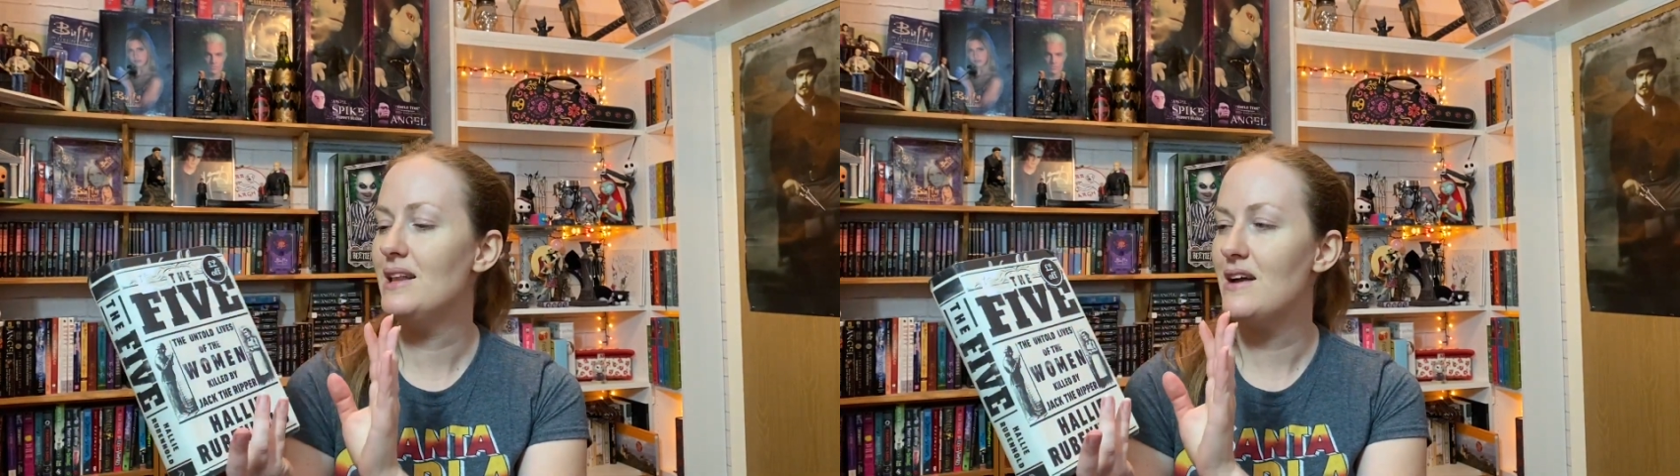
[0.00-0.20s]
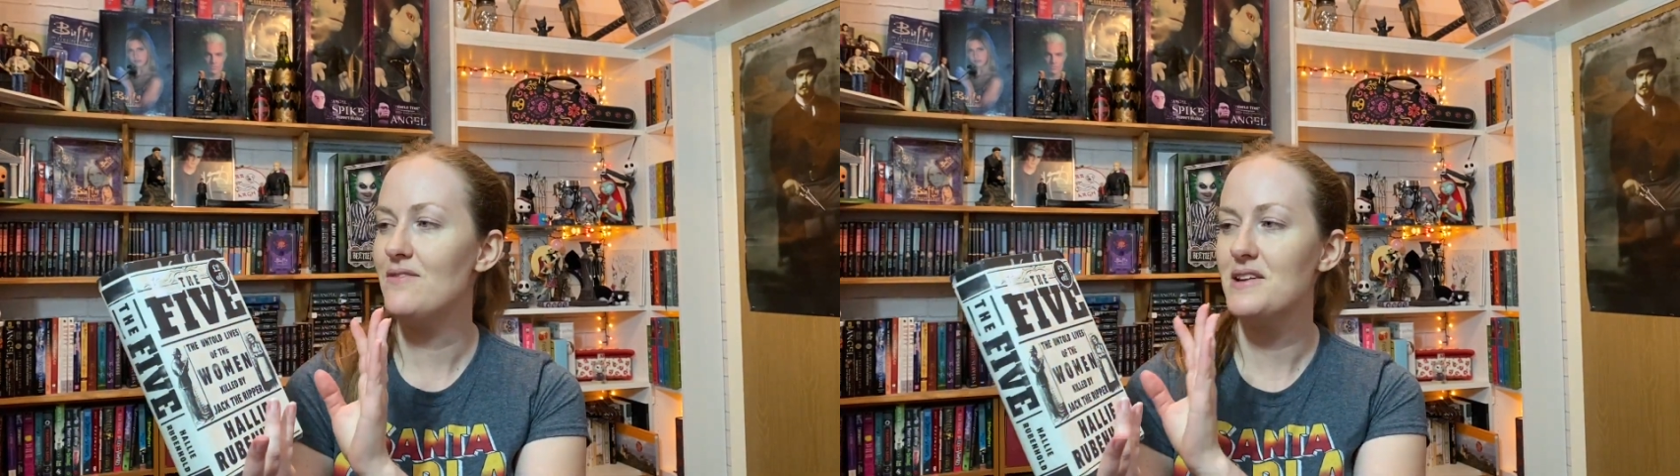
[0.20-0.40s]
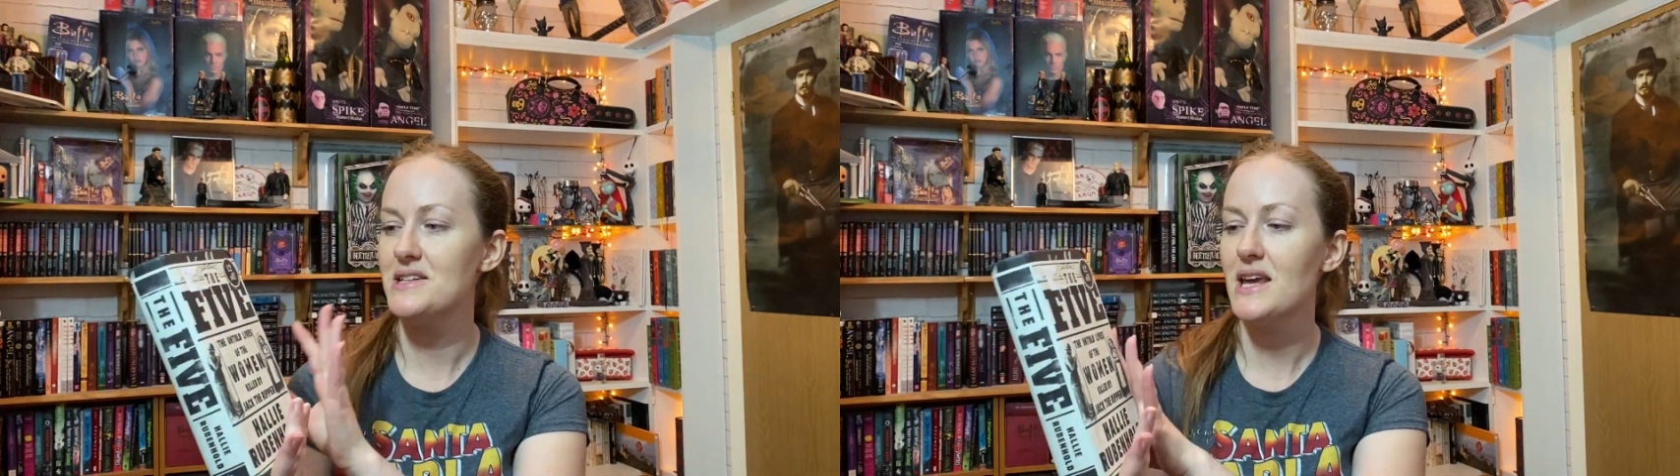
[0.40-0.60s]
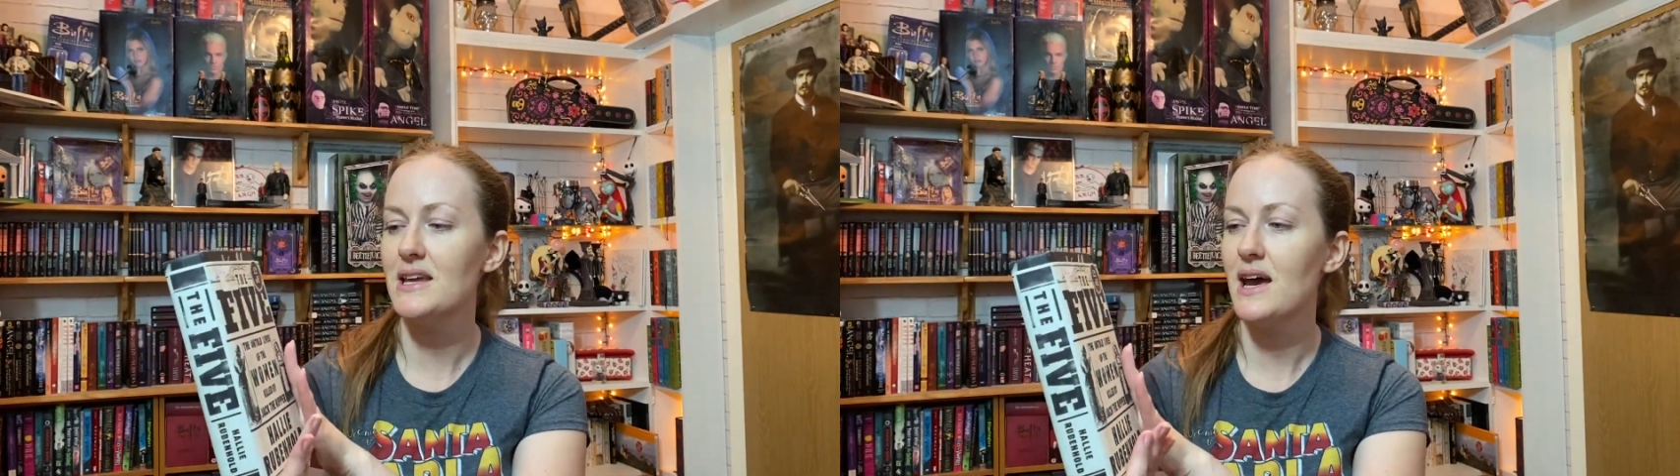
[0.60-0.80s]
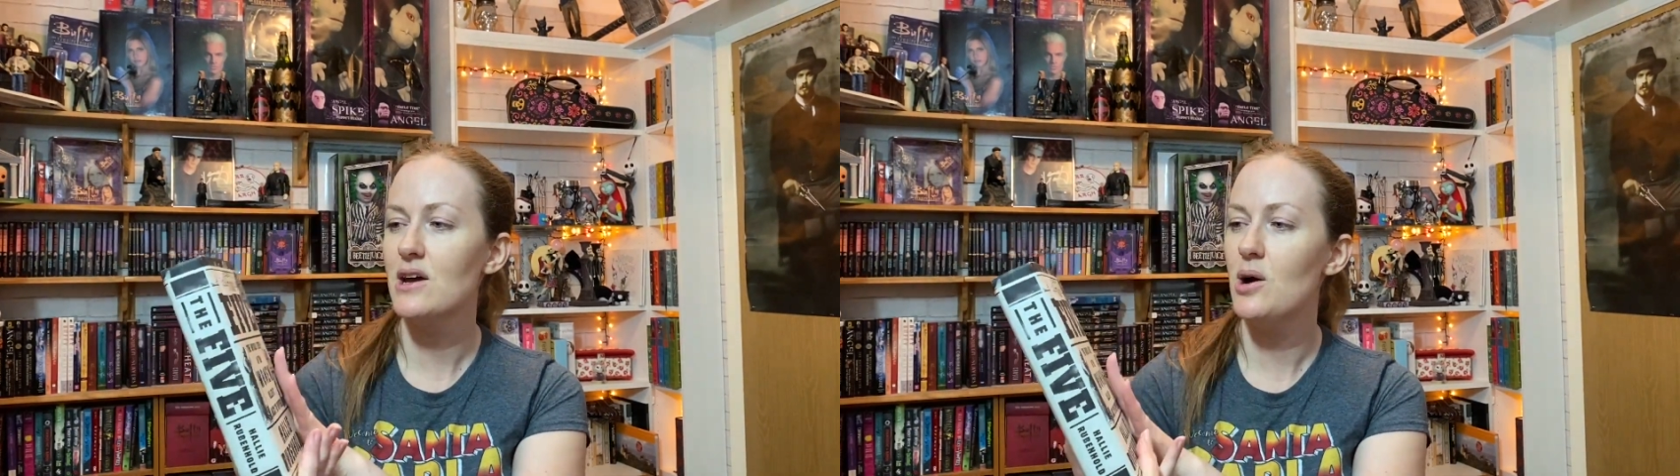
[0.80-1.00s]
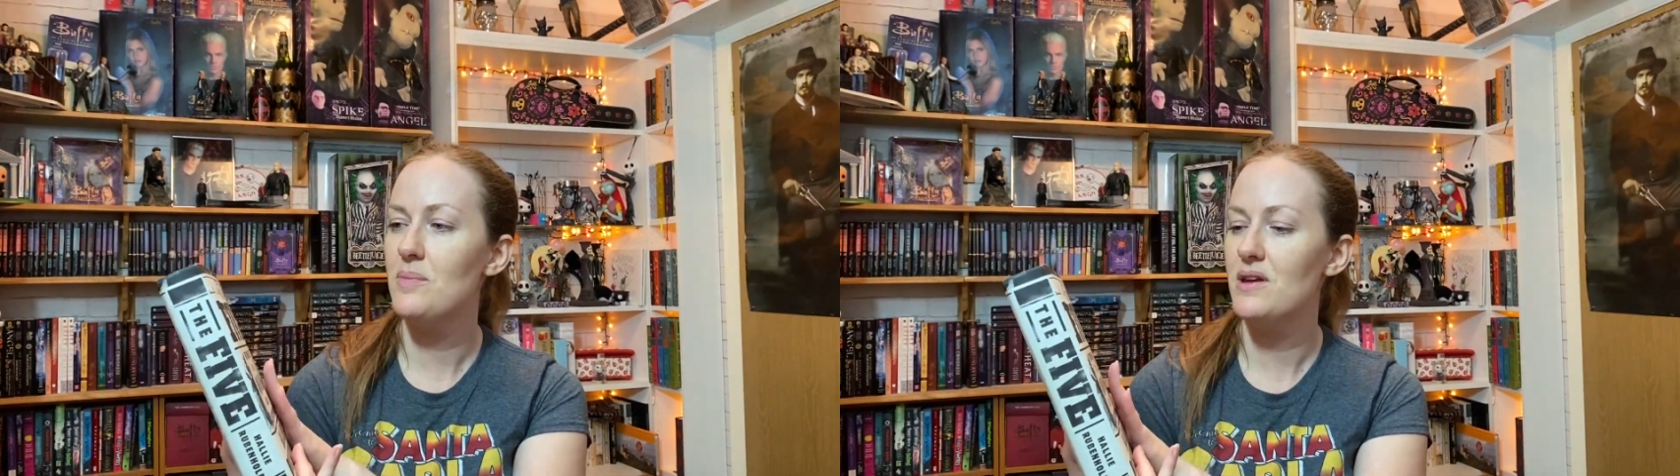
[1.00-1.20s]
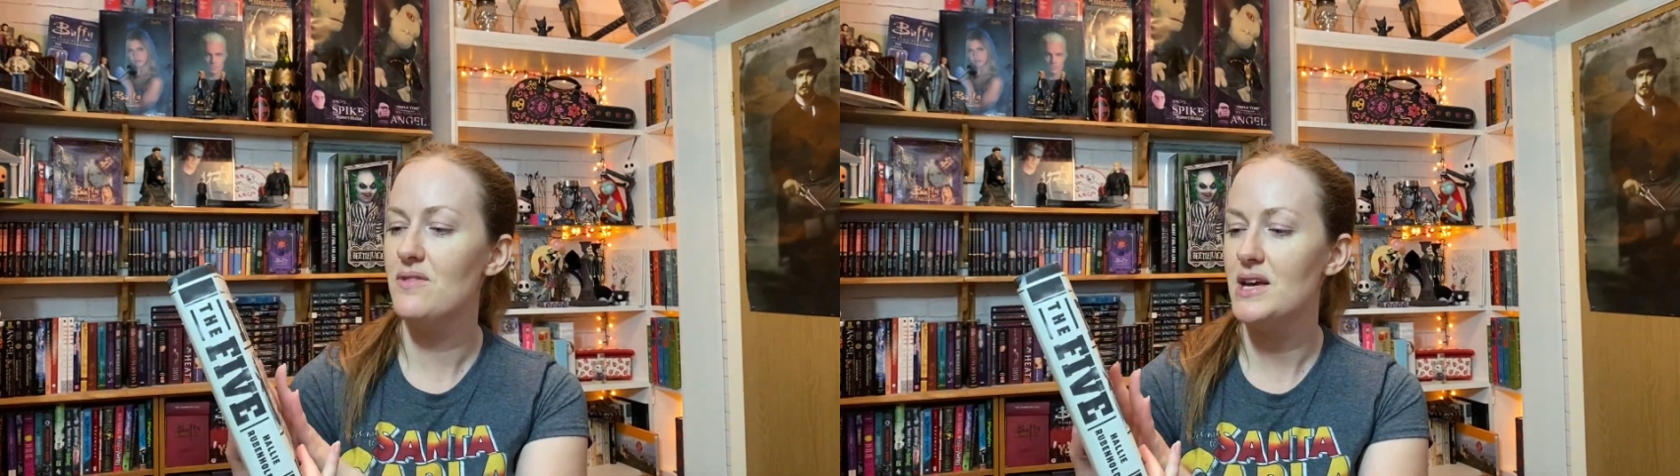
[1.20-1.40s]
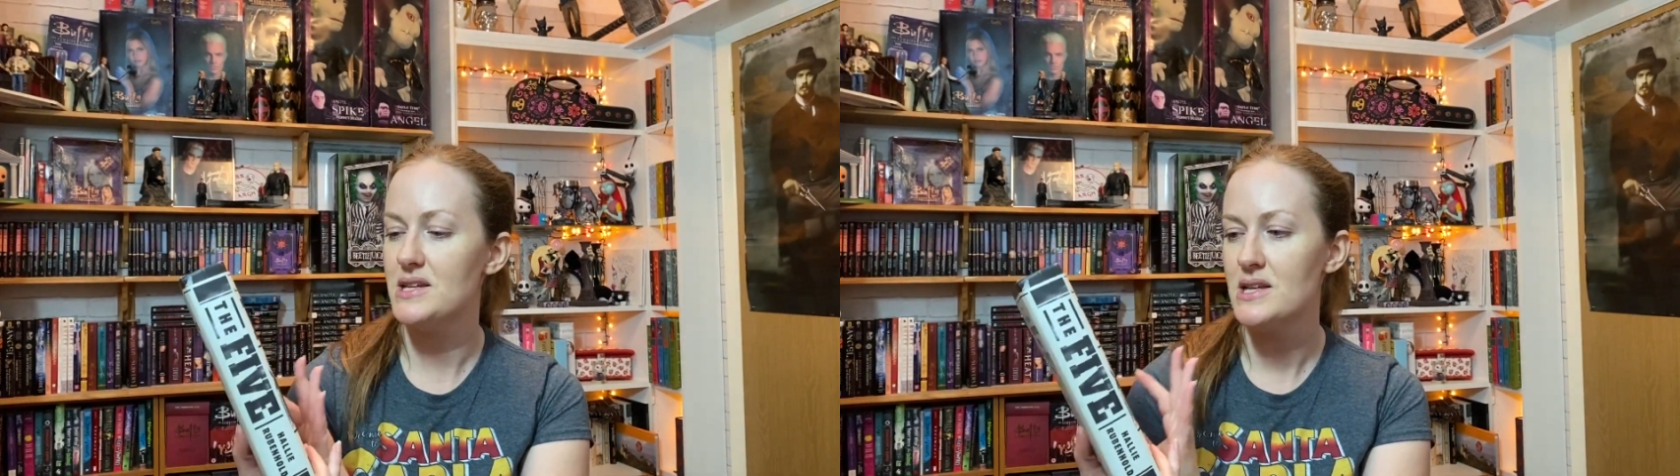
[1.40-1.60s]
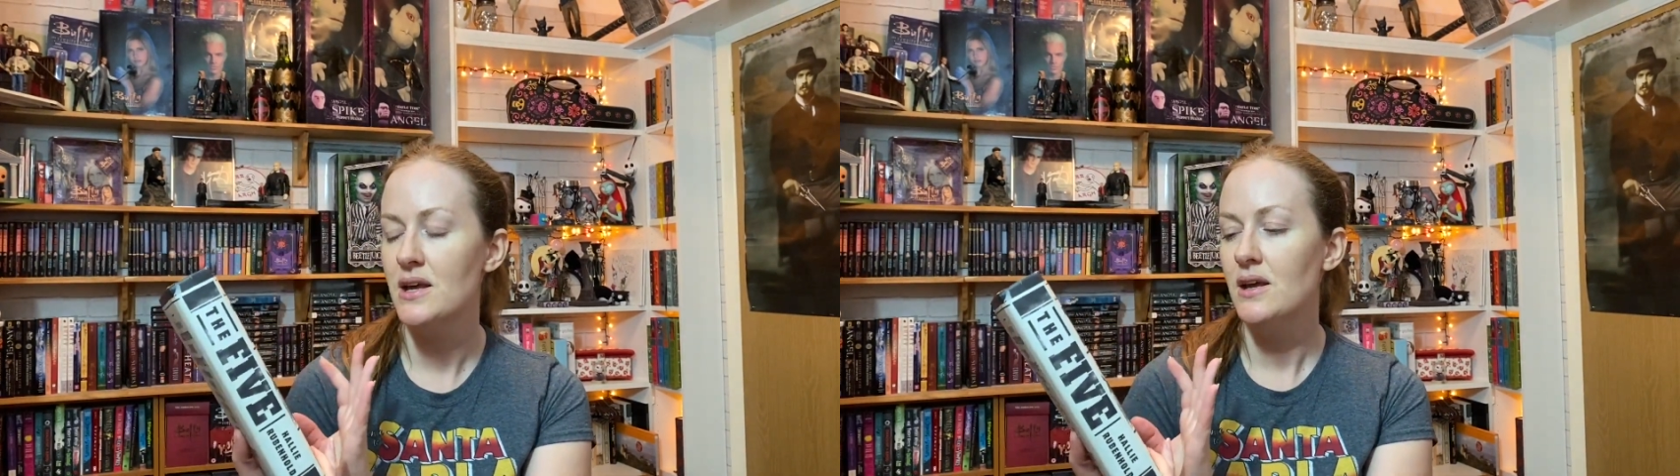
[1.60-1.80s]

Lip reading: I found a second-hand copy of it.